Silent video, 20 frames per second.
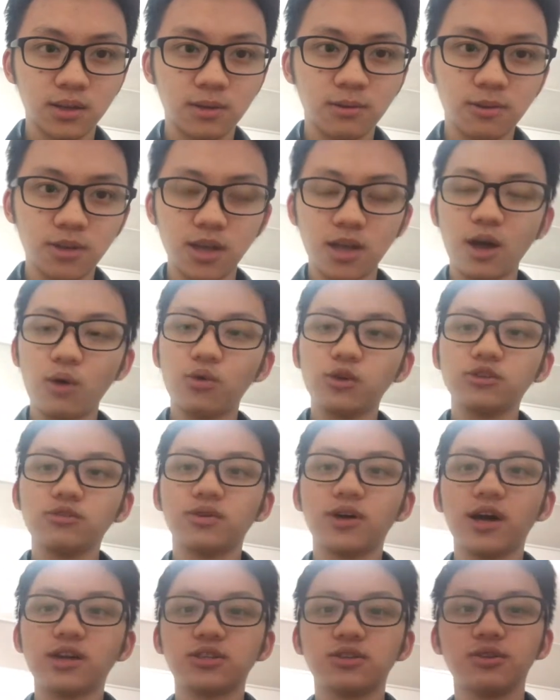Okay, I want you
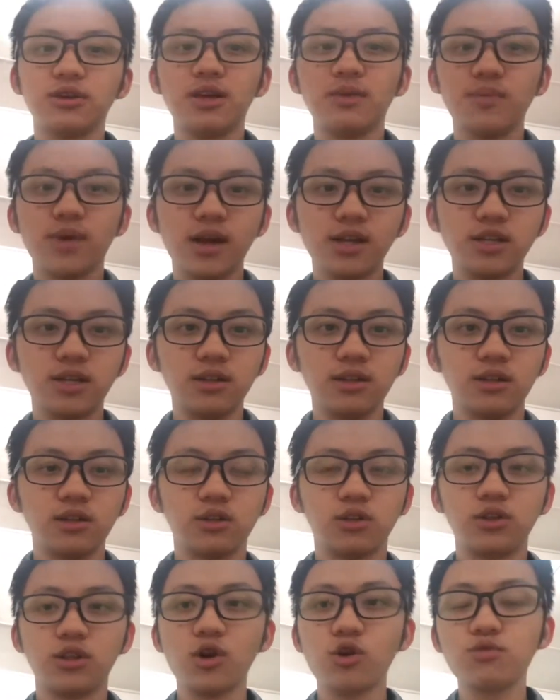guys to imagine,
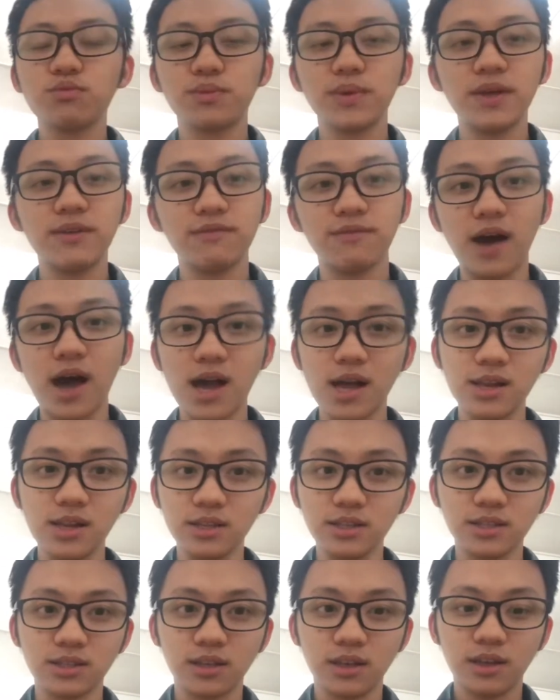don't be
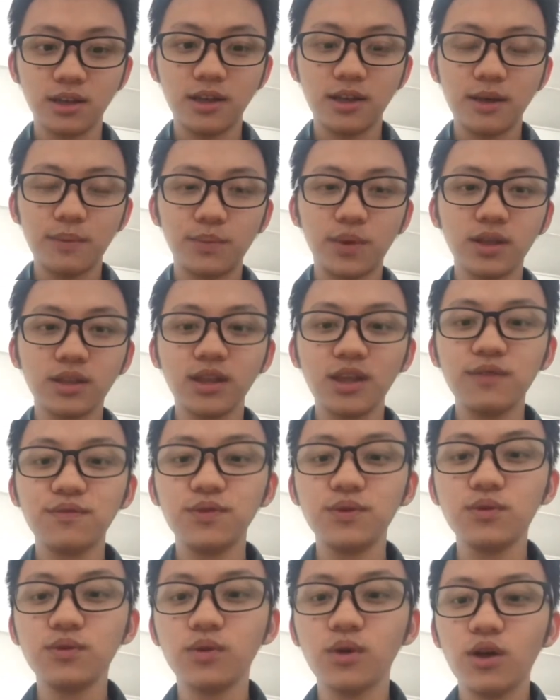violent. But
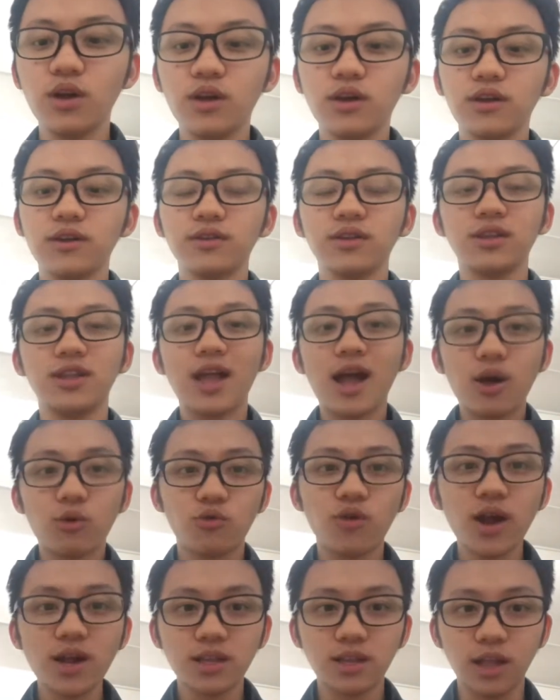if you,
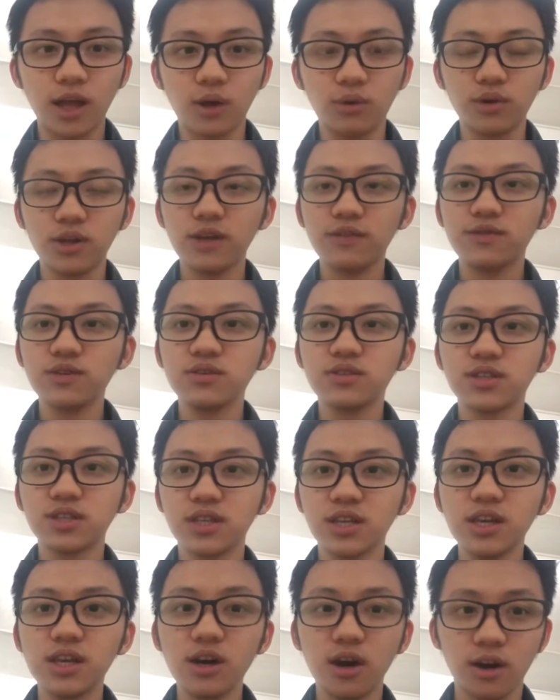right now, if you
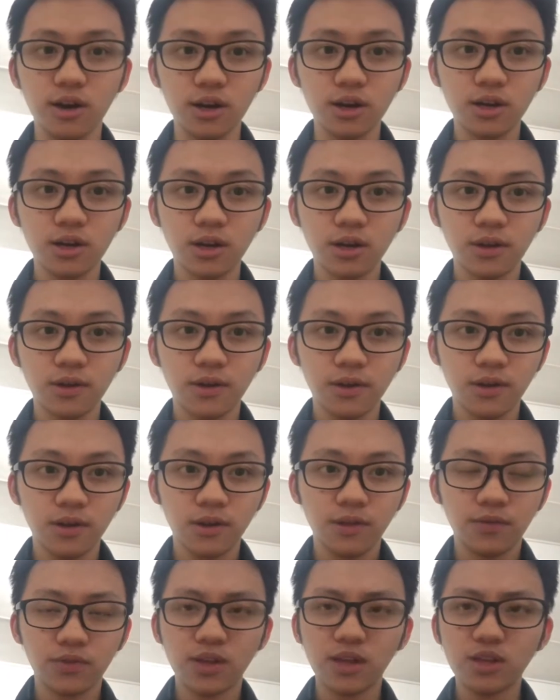see her,
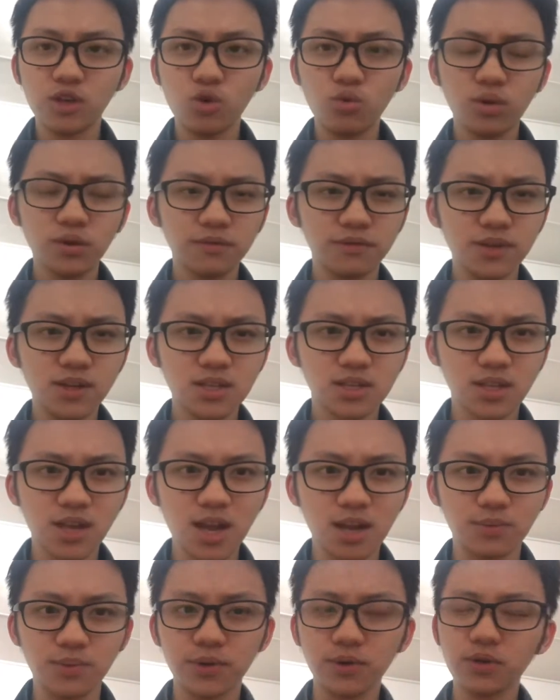then you will feel
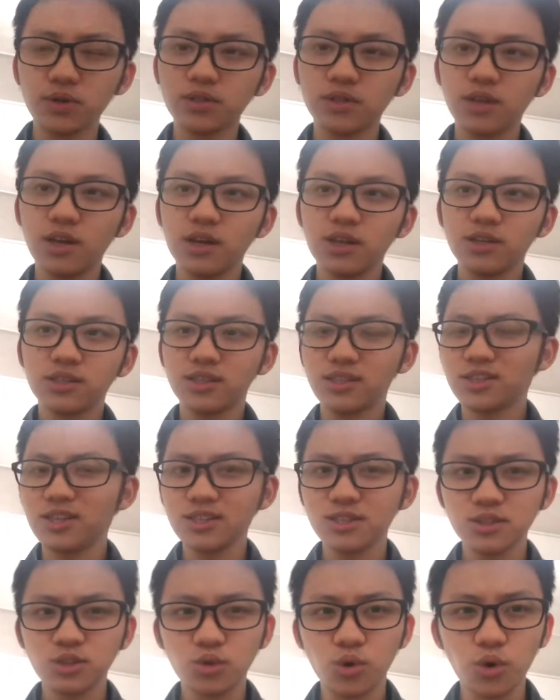sad because she
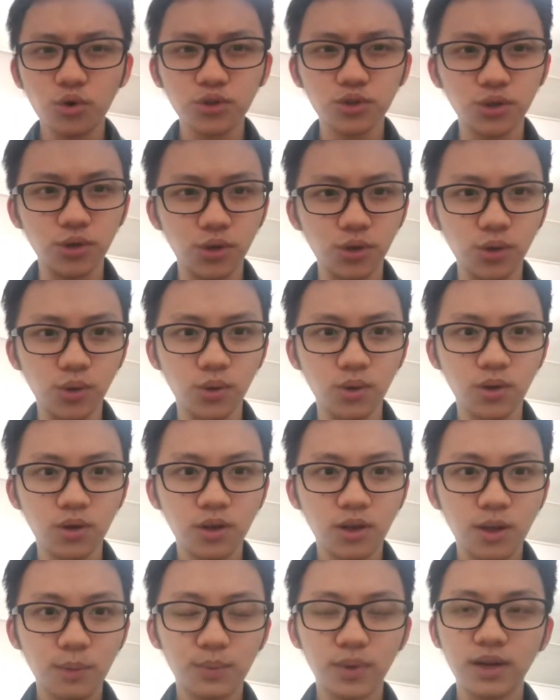doesn't talk to you.
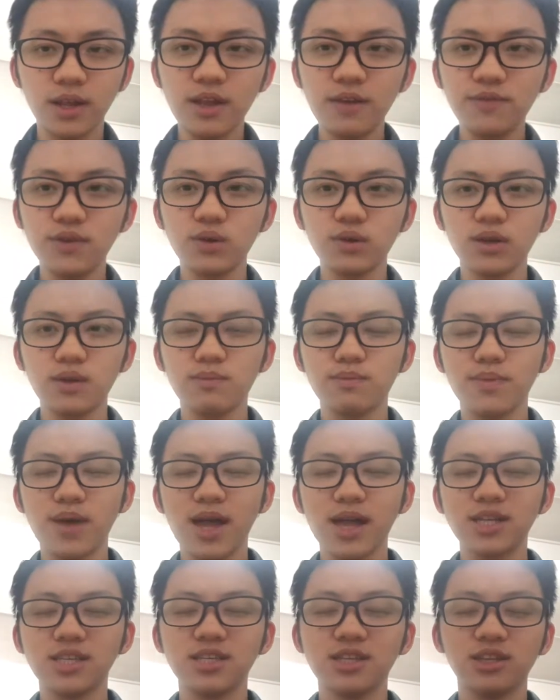But if you
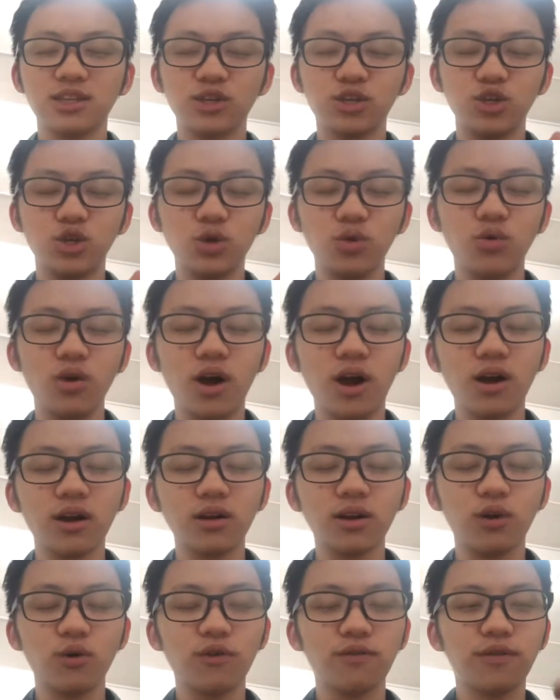imagine that you
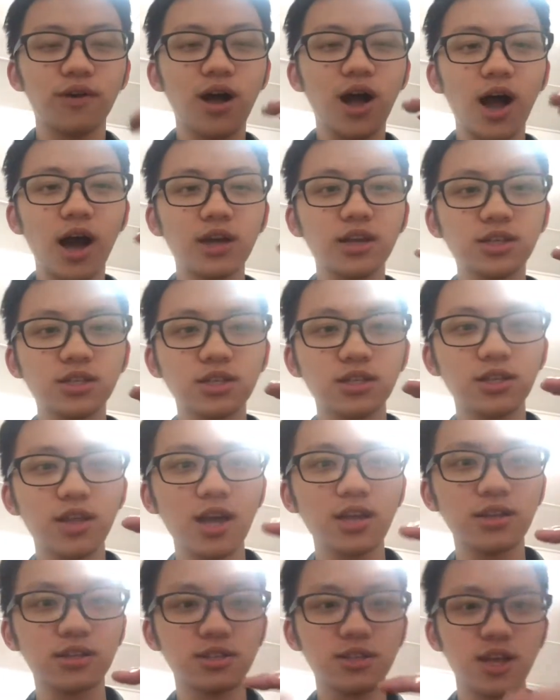are of higher
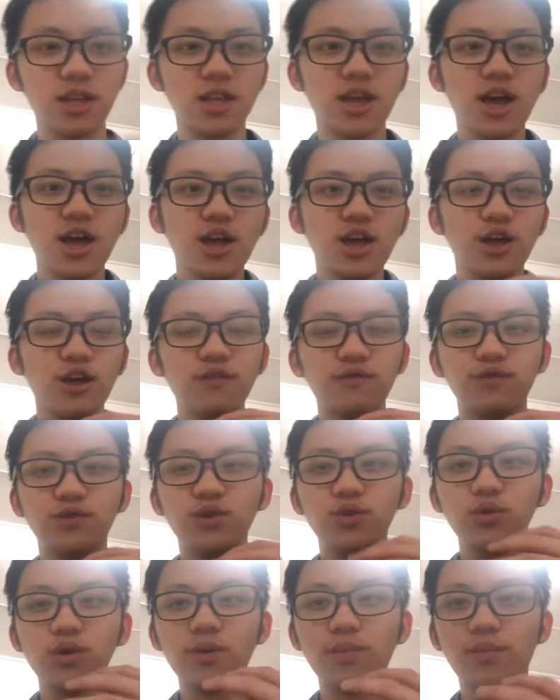status, and if
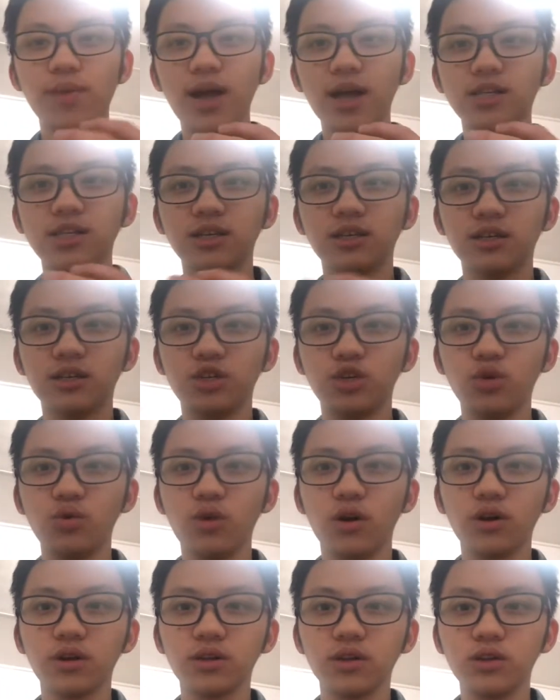you imagine that
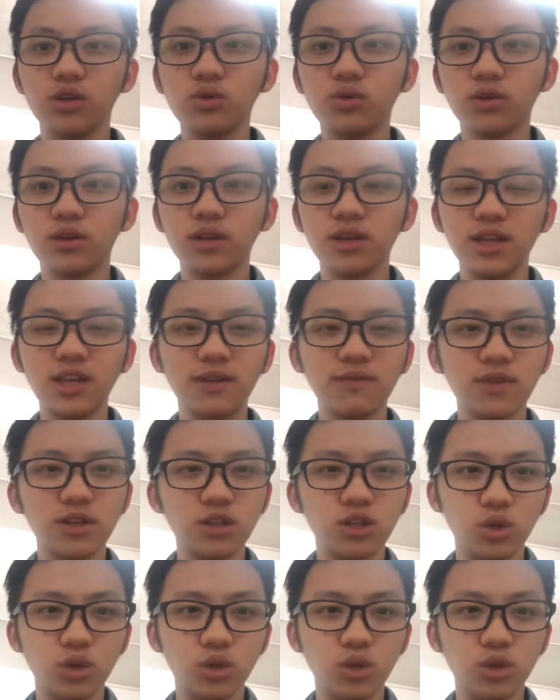you can even